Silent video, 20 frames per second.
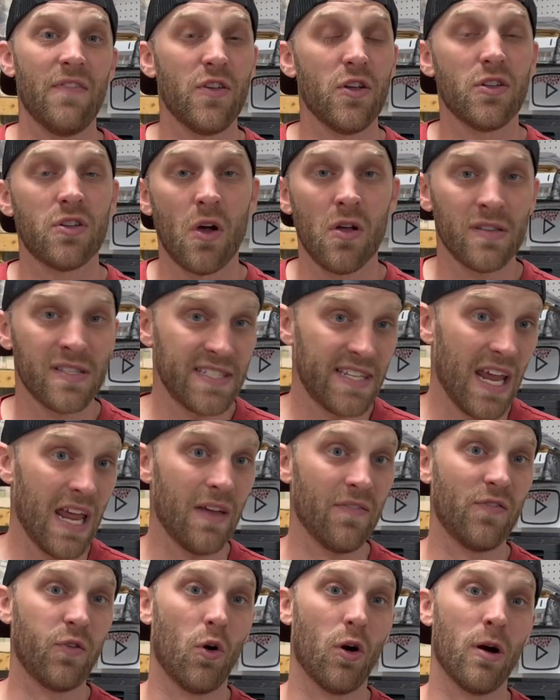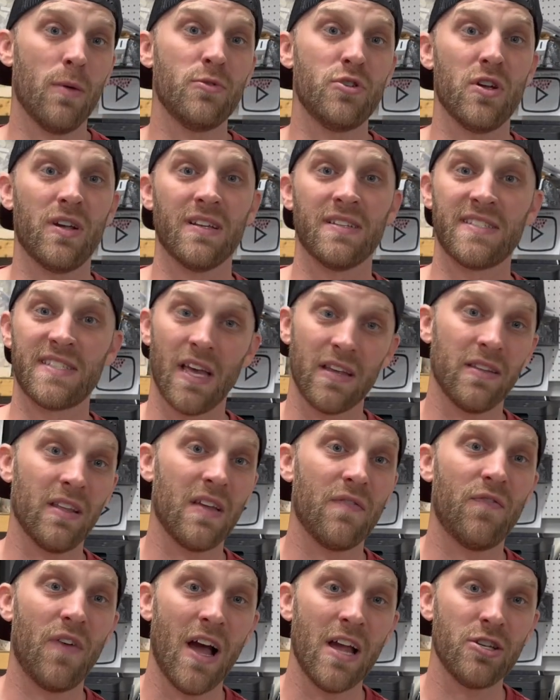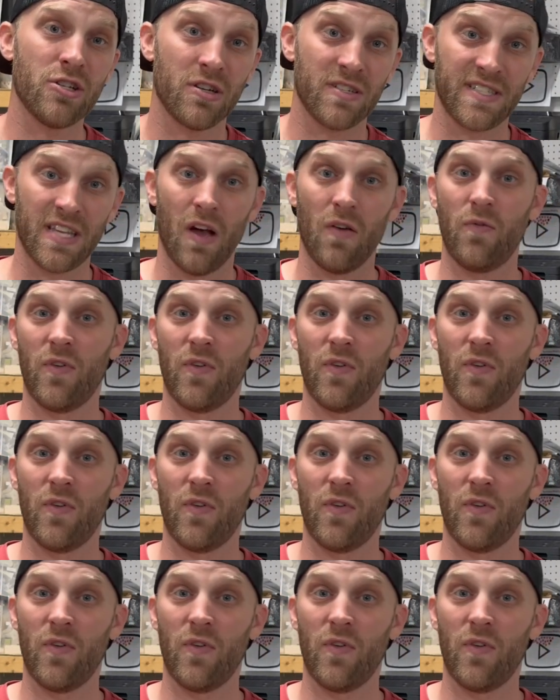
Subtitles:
you don't stay informed, you can suddenly find yourself